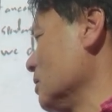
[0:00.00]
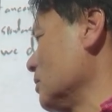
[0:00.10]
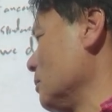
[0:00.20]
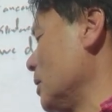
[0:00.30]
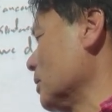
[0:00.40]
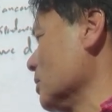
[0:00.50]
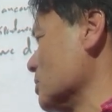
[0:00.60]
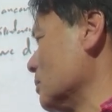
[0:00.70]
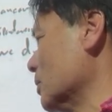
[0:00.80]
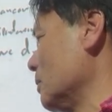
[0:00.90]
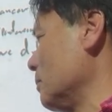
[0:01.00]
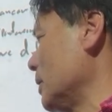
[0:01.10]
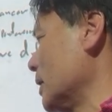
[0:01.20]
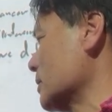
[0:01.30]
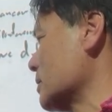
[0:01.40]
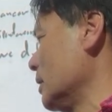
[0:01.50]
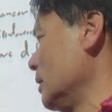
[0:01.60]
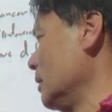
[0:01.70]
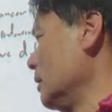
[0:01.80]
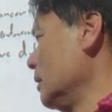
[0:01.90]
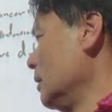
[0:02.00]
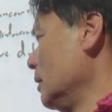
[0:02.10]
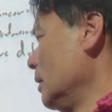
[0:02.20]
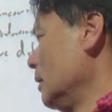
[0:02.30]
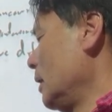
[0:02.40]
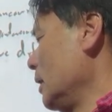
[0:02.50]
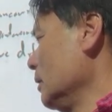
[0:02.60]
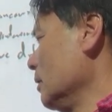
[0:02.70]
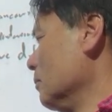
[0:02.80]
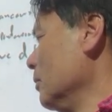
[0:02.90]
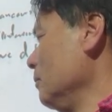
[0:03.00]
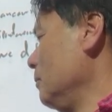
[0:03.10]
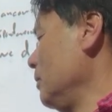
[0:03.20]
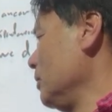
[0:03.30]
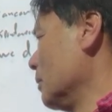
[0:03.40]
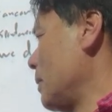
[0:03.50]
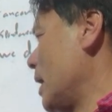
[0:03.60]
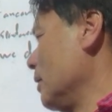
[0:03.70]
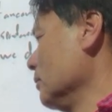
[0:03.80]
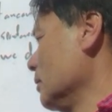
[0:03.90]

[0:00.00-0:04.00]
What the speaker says: if the molecules are more complex. They're moving about.